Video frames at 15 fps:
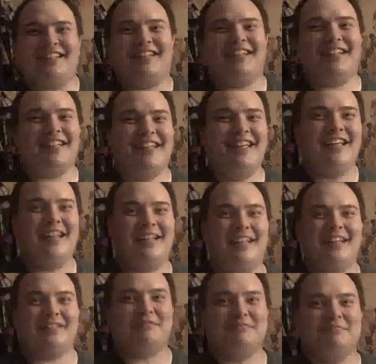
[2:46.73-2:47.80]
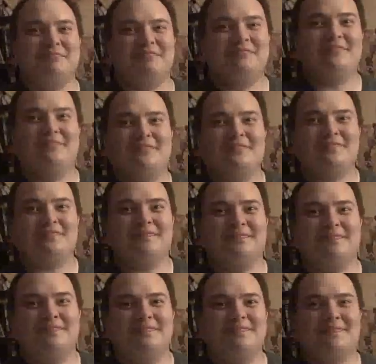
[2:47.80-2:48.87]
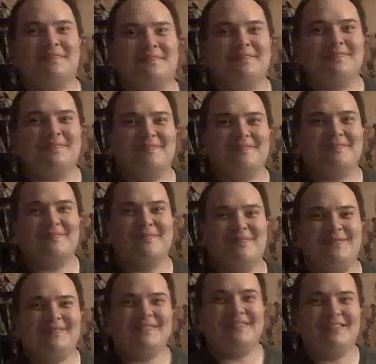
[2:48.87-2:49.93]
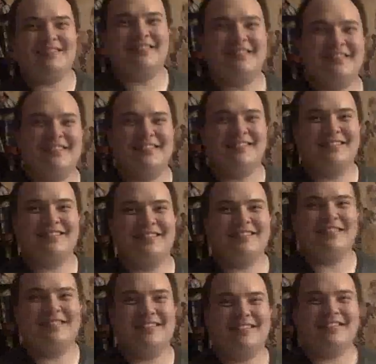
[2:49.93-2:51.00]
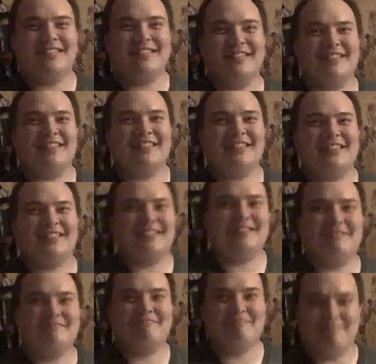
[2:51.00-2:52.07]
know? I did. Yeah and everybody else now is just crap on their pants because